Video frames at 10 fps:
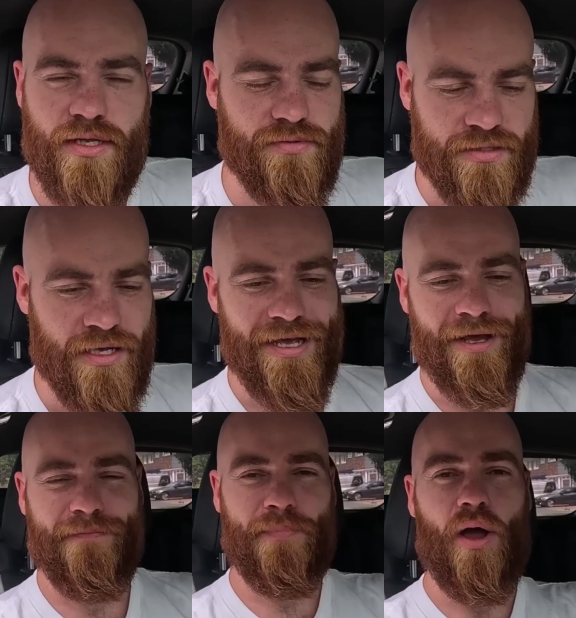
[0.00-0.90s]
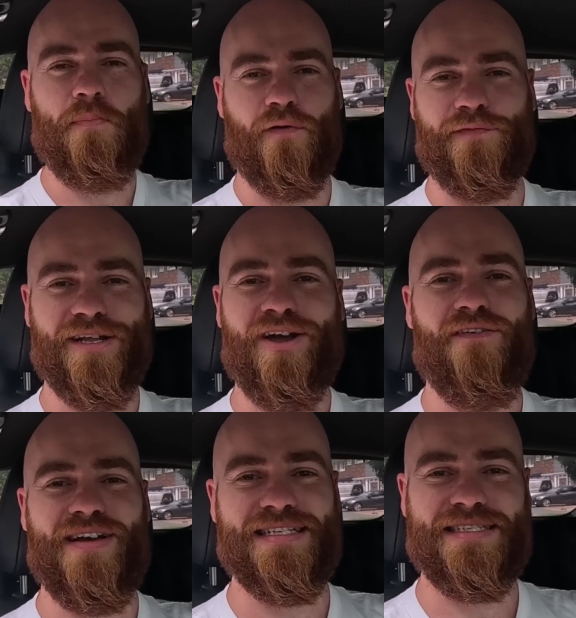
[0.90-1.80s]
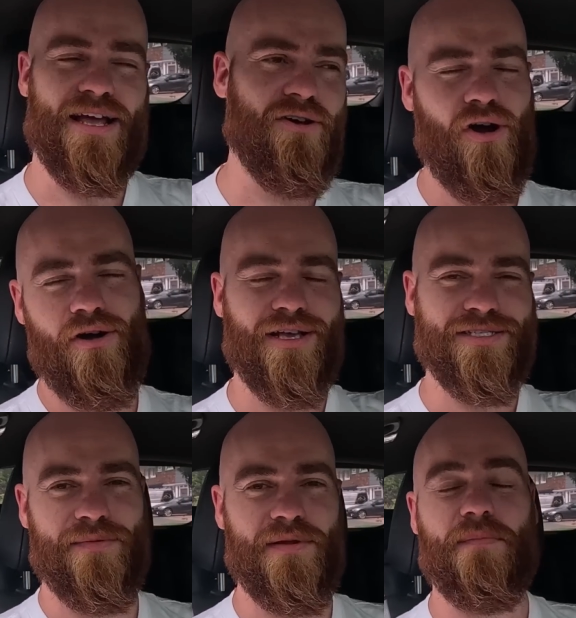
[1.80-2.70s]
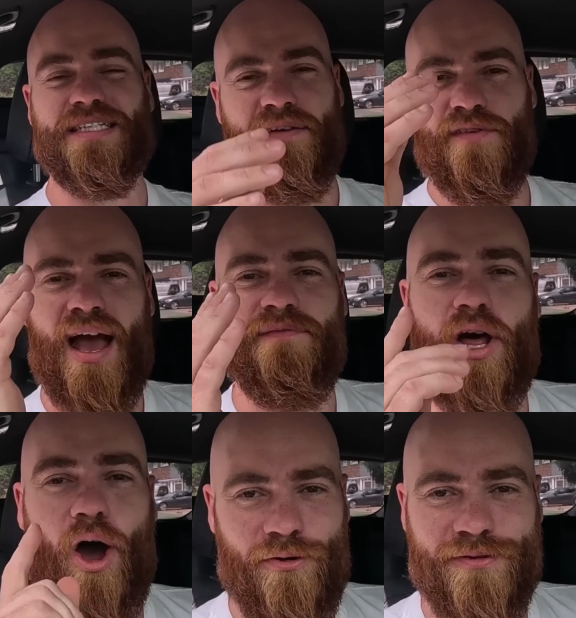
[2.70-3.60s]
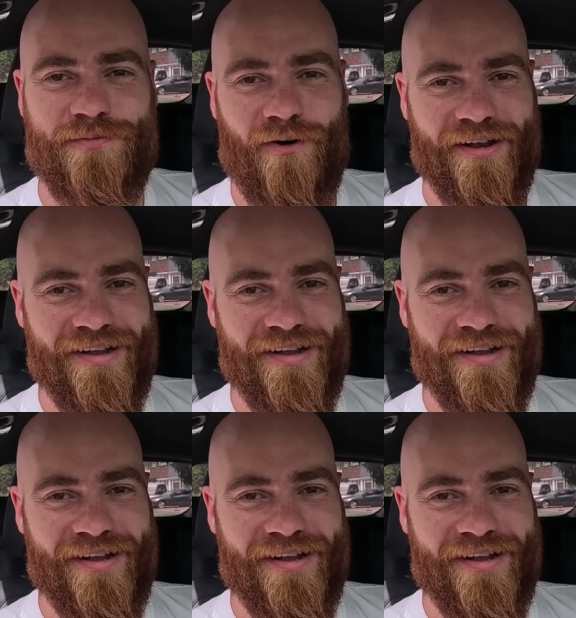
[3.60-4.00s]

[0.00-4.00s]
Don't just pipe off in the comments saying, oh, that's gonna be rubbish, if you haven't owned one.